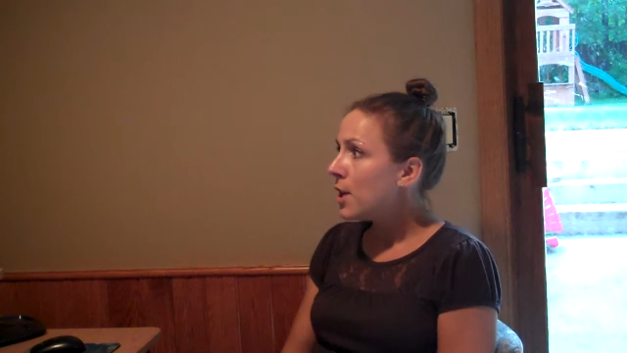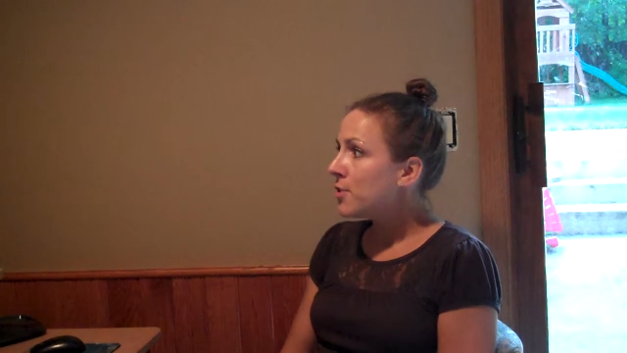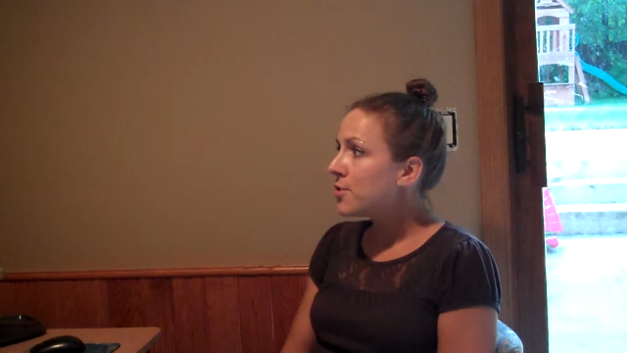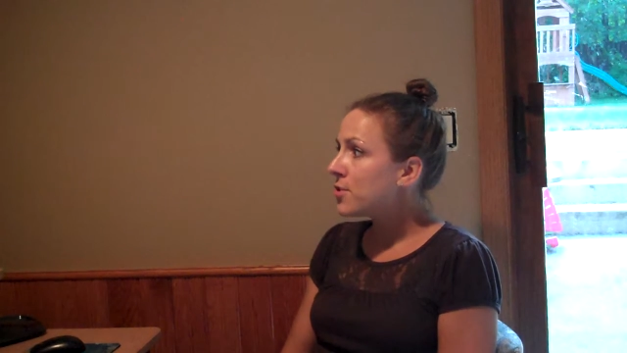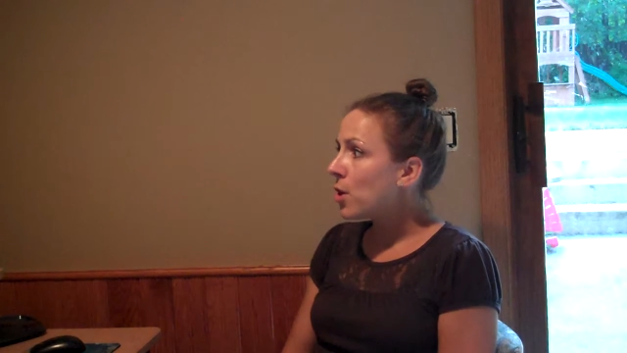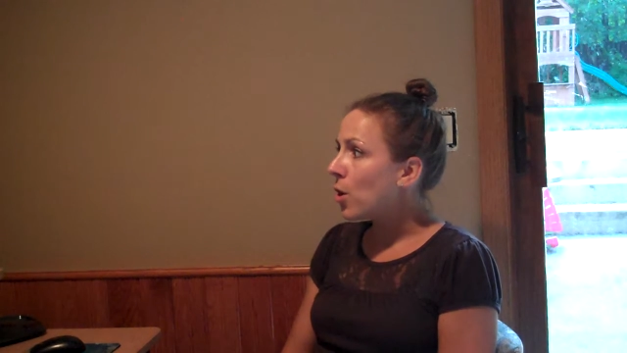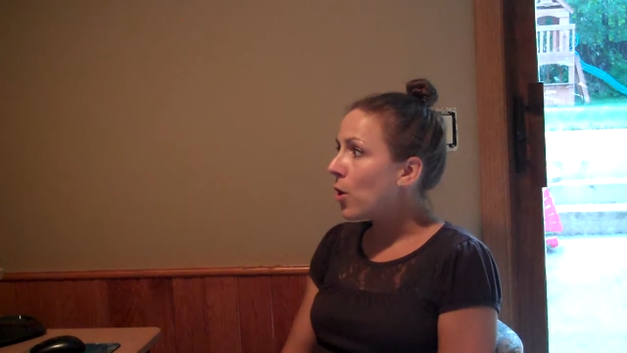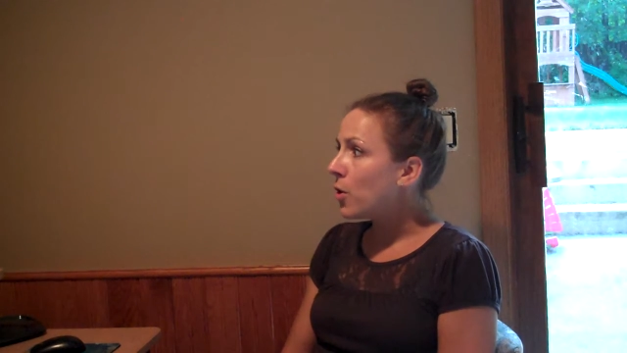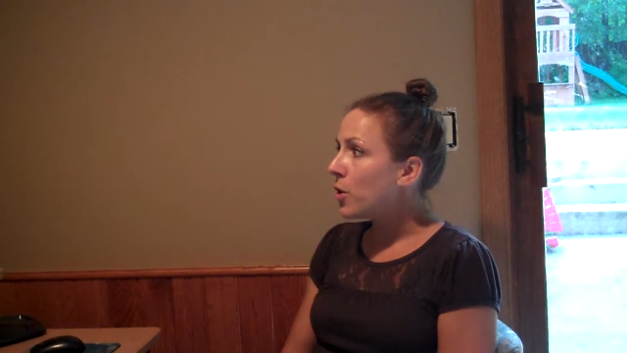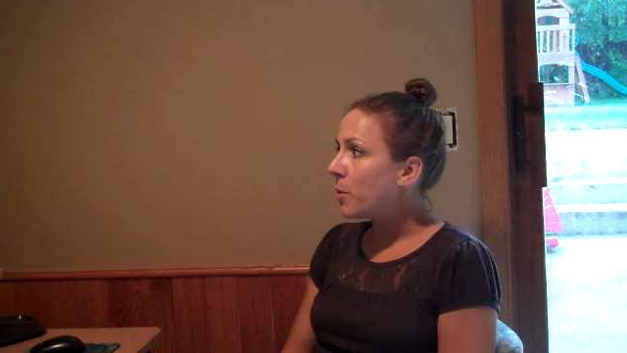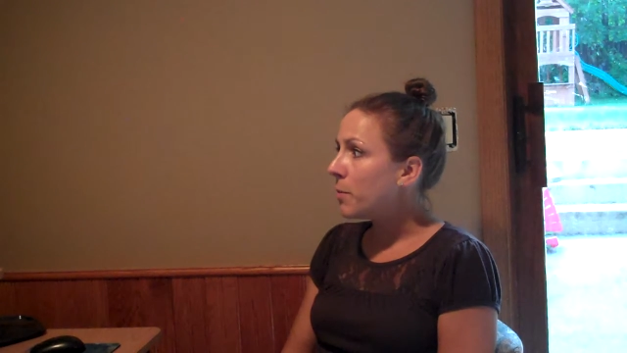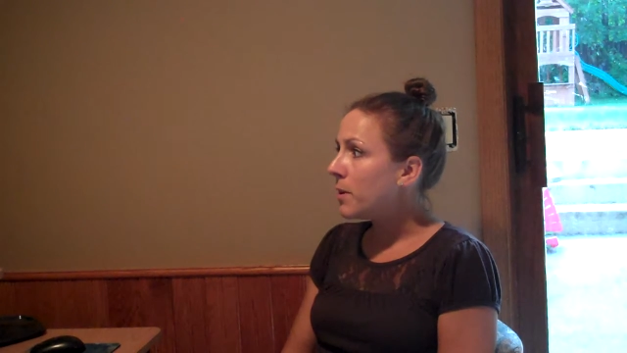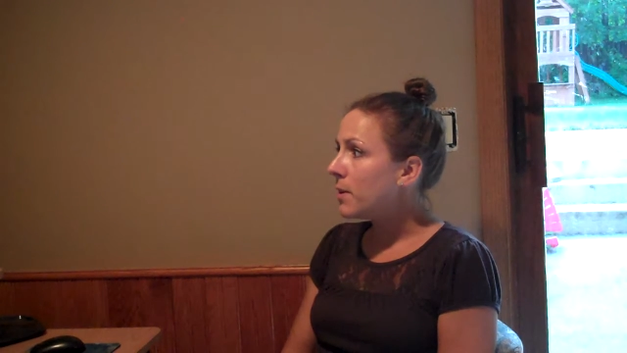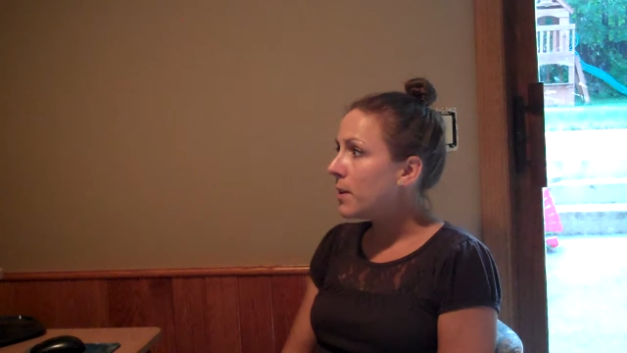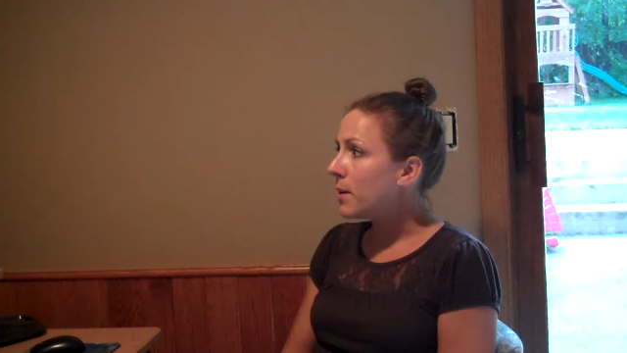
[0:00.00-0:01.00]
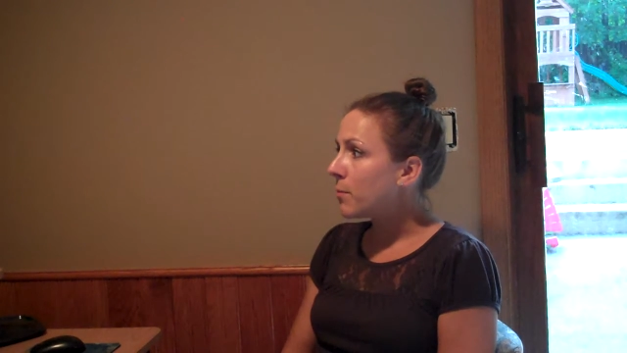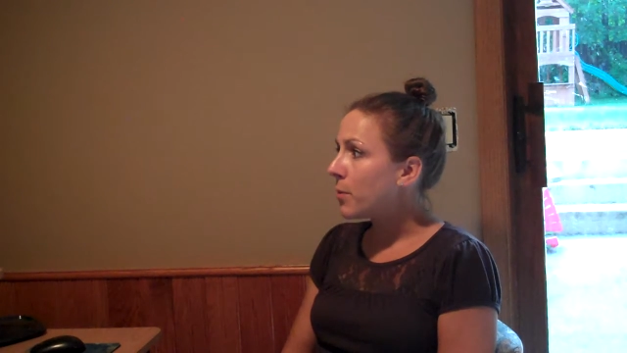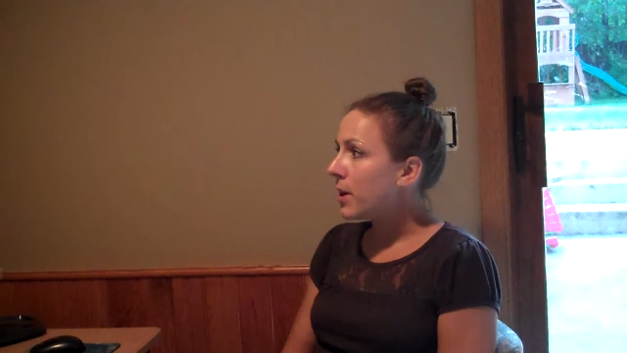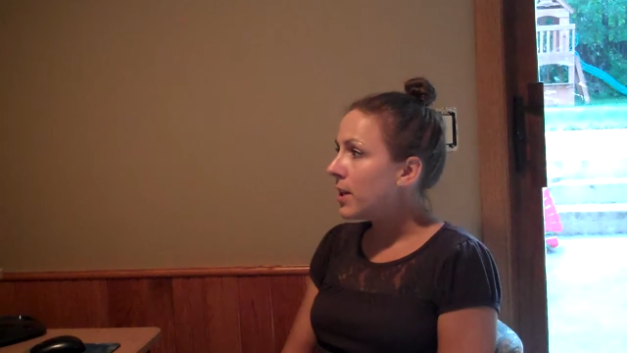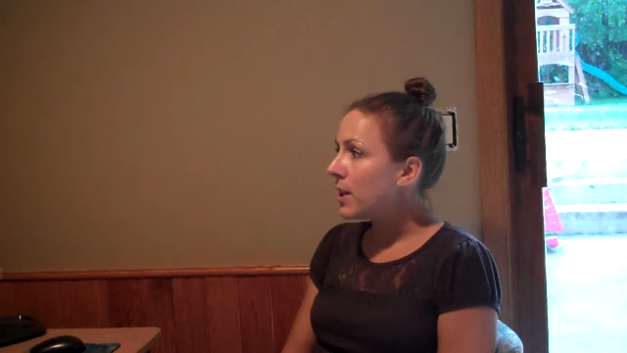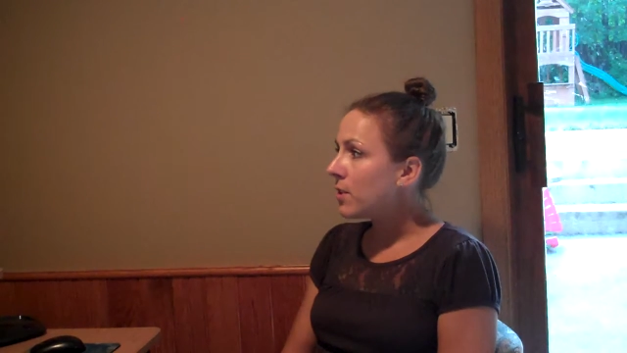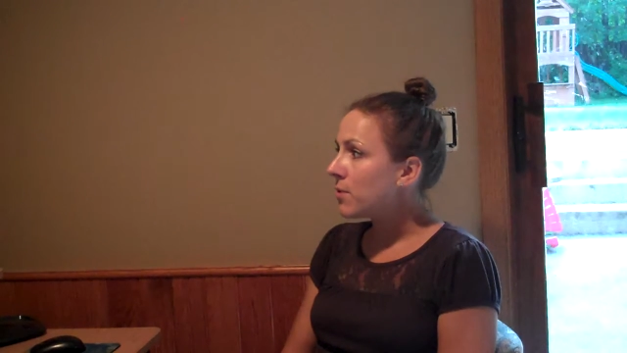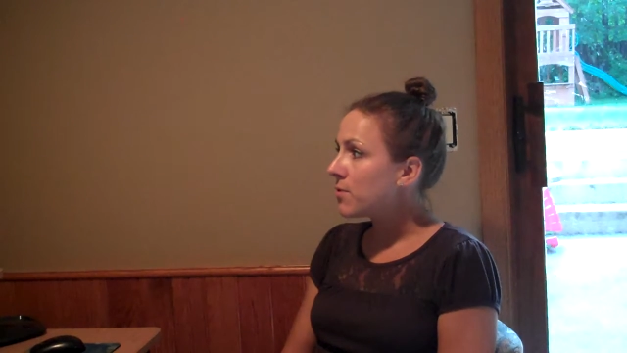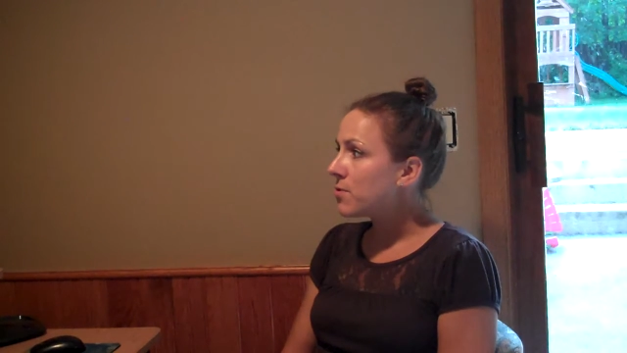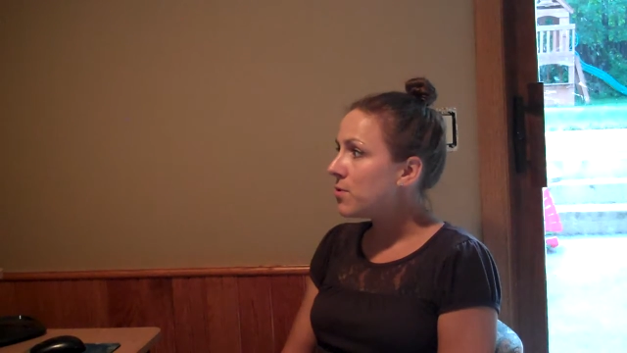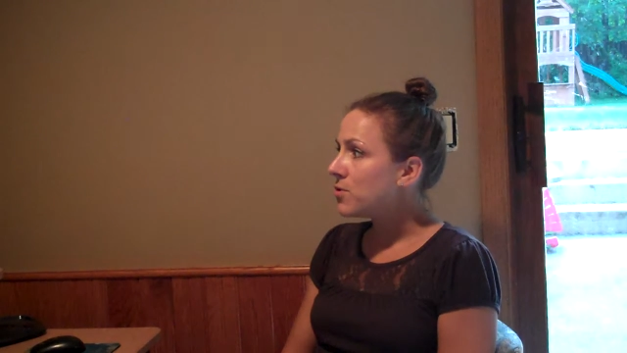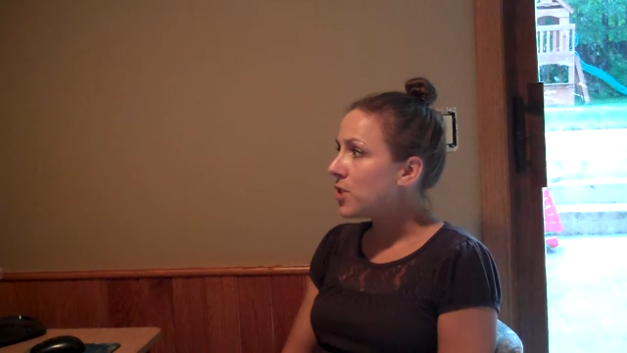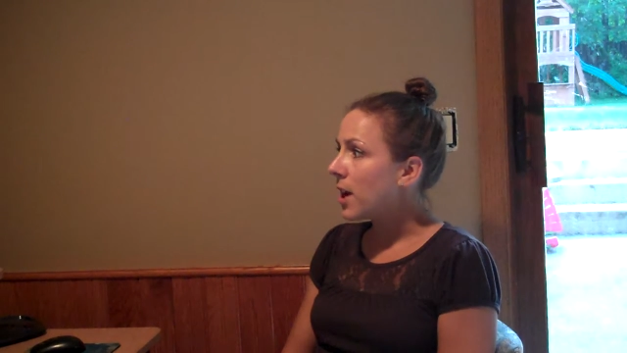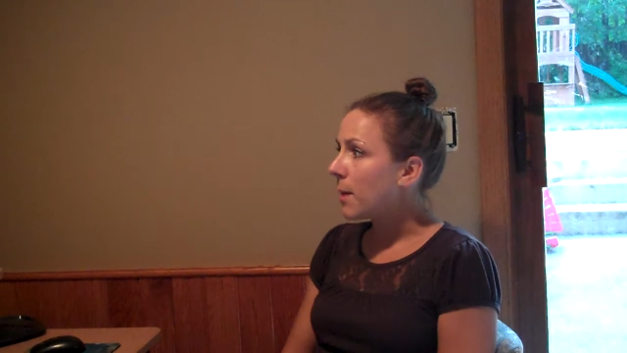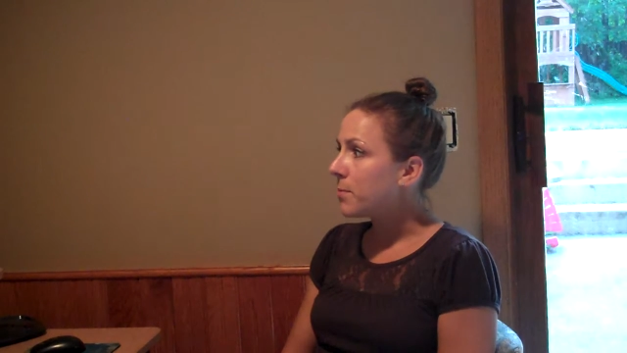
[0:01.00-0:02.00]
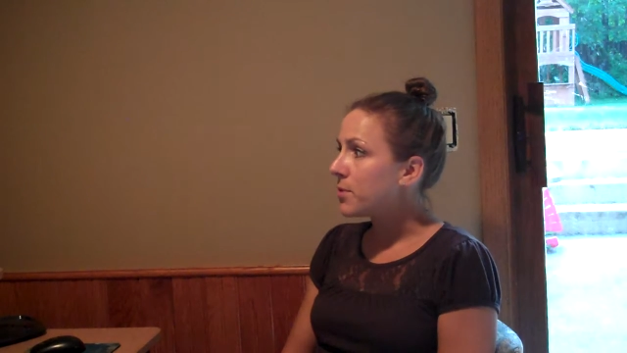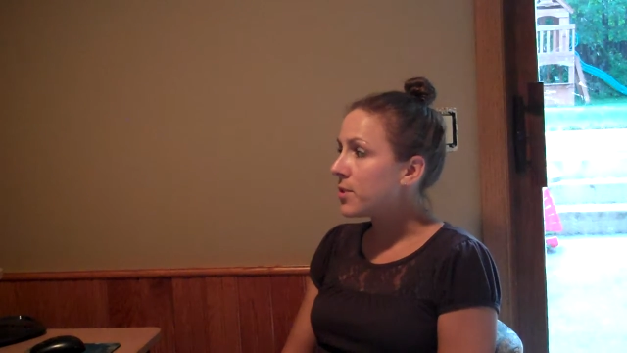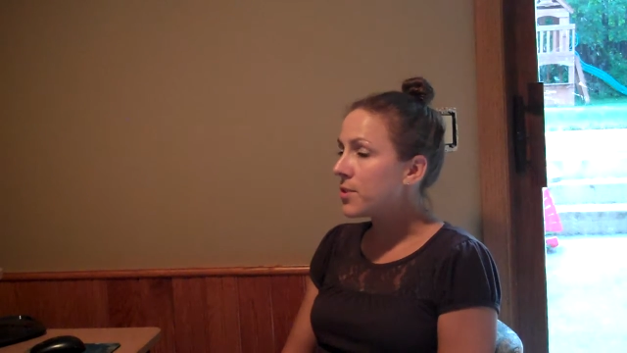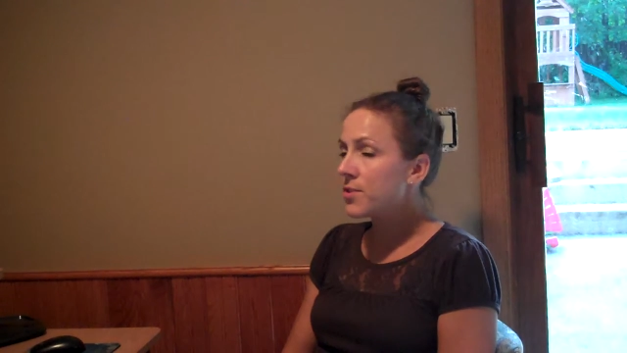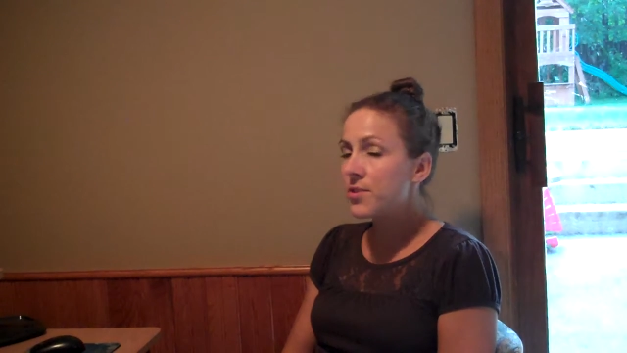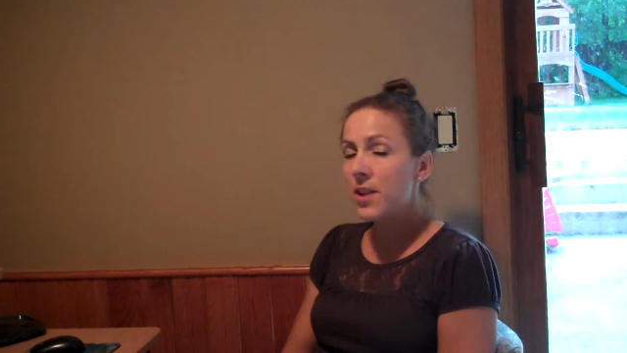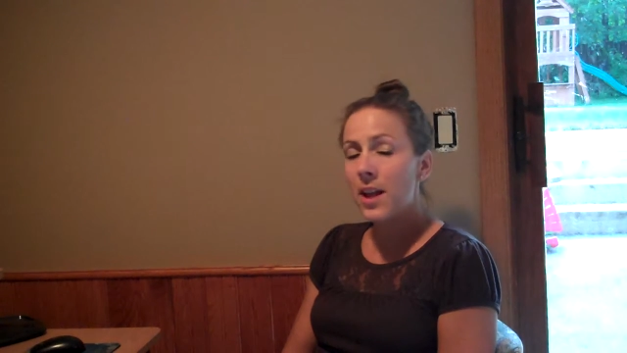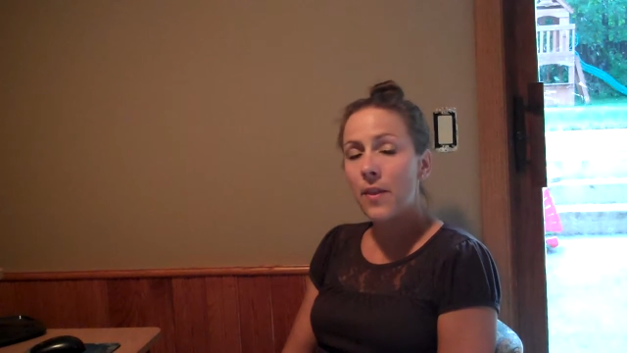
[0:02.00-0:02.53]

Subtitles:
So you'll be reading those two chapters,